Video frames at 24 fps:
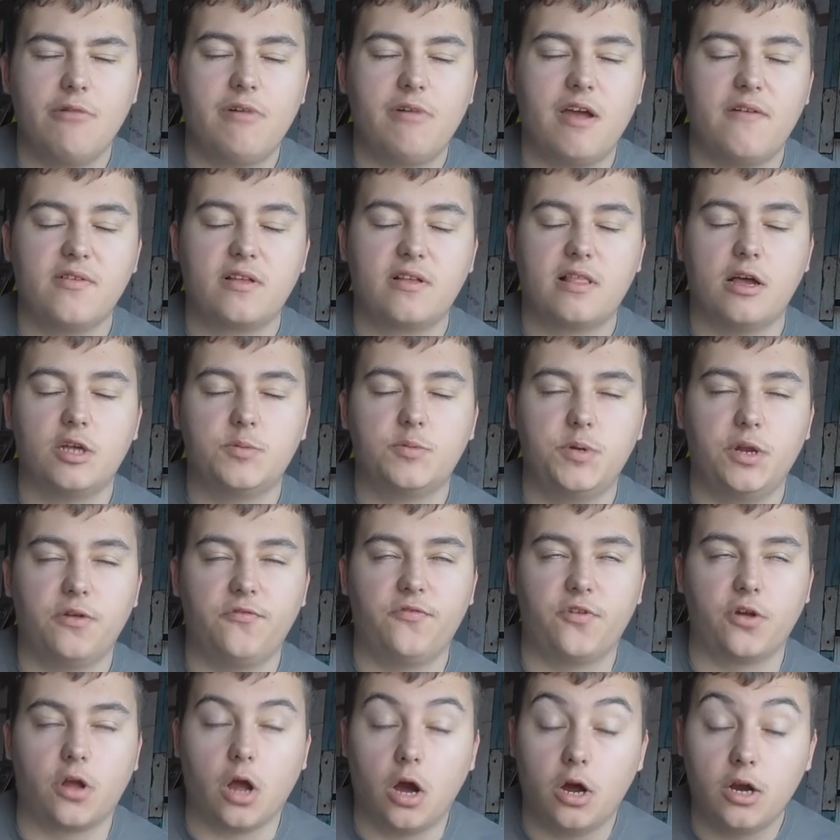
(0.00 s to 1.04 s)
We have a closed but
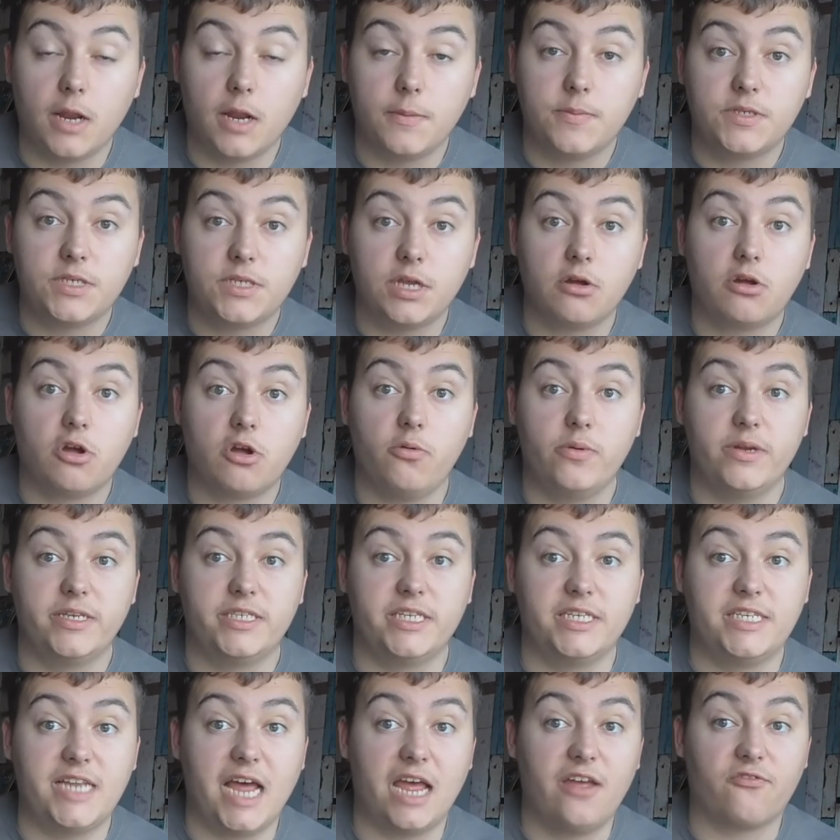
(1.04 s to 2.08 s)
not forgotten episode coming
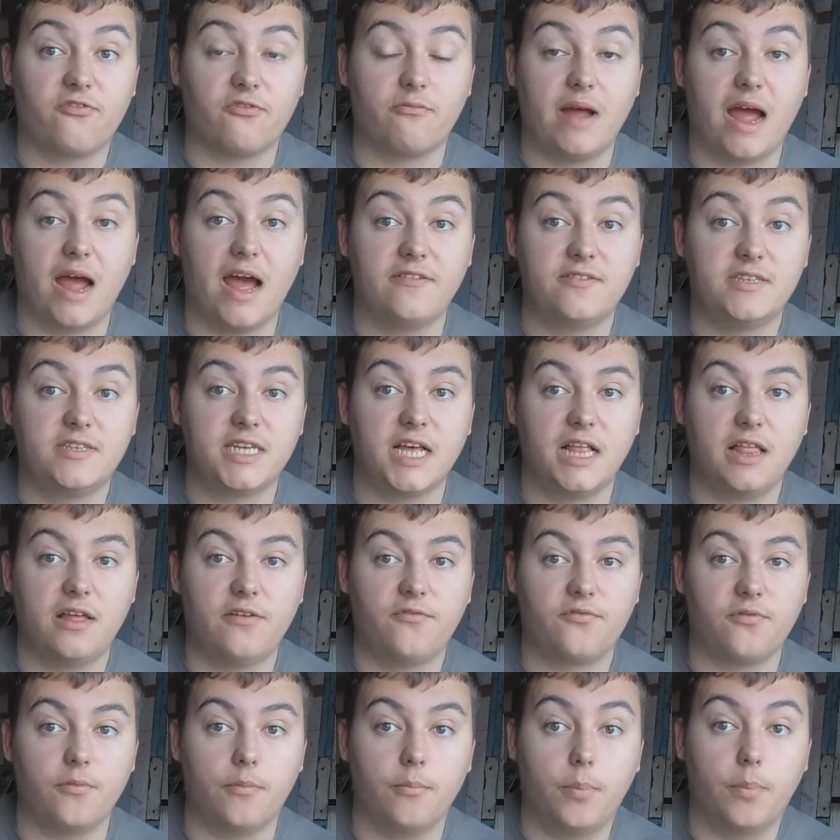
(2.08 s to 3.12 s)
today from
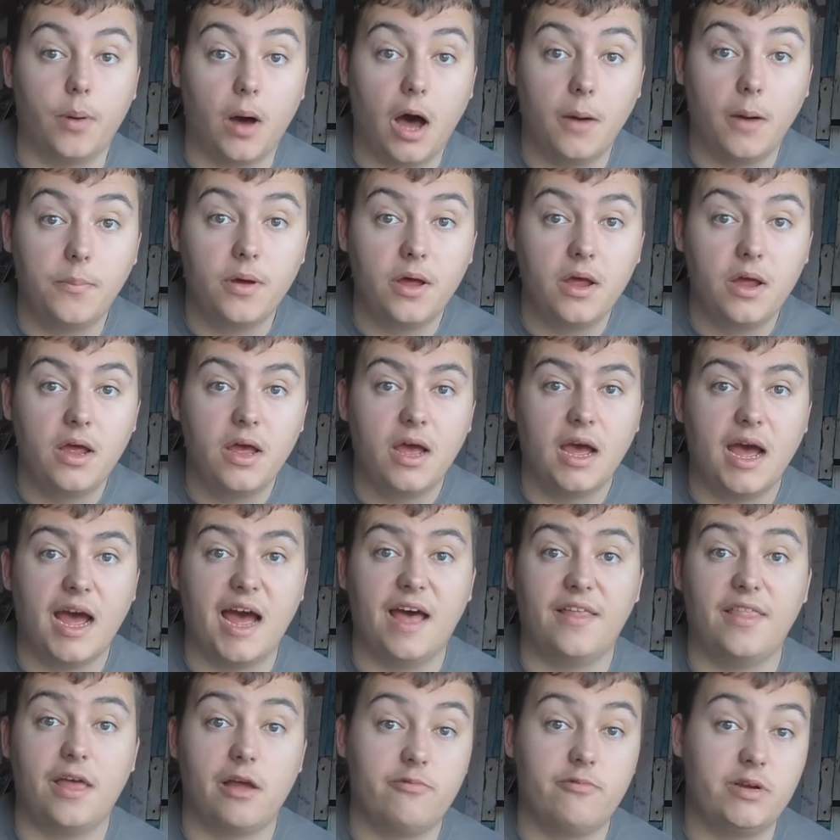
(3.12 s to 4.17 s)
Efteling from Bob,
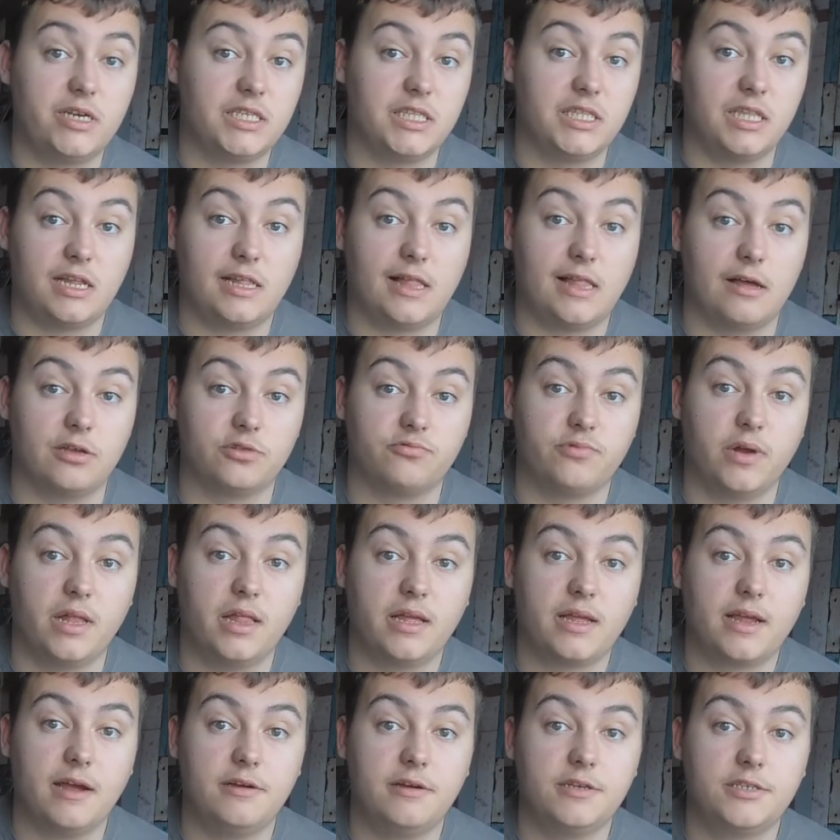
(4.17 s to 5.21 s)
uh, their recently closed
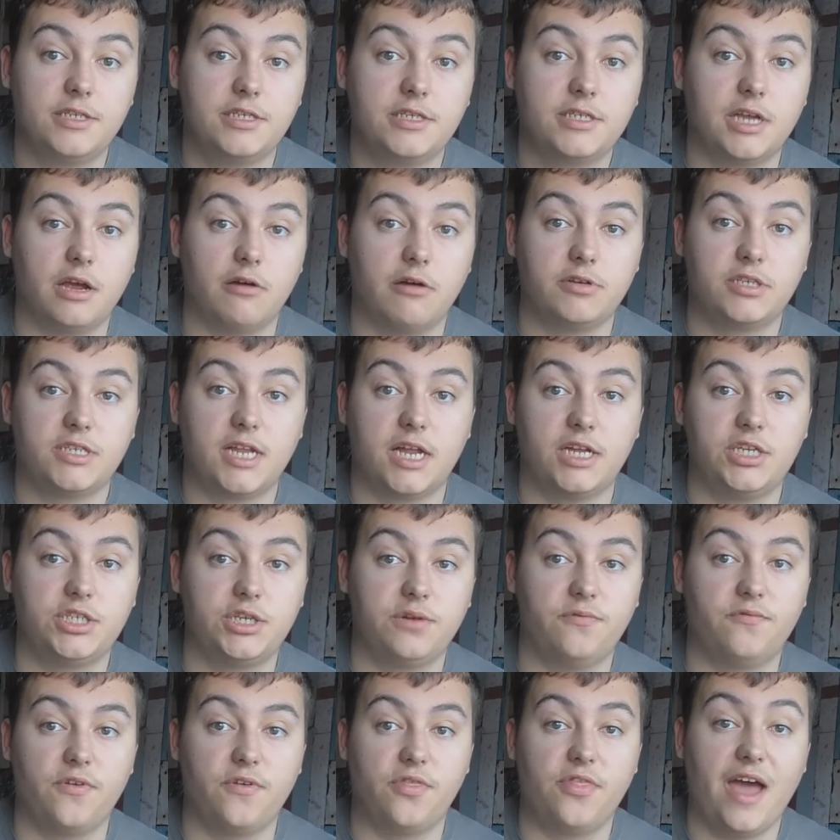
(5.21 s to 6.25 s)
roller coaster, so stay
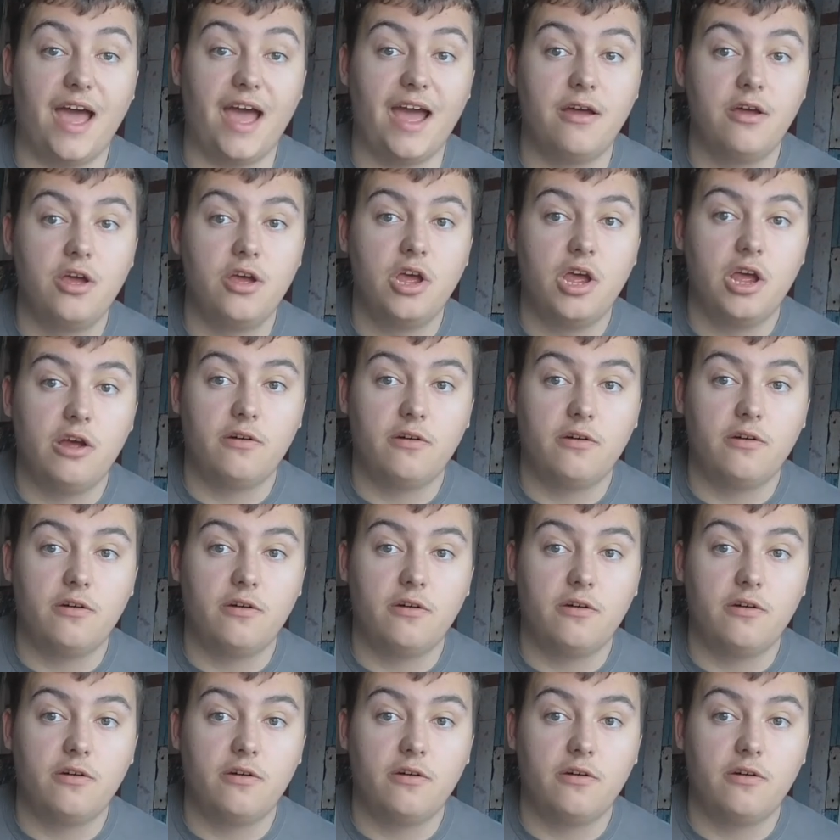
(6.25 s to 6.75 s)
tuned for that.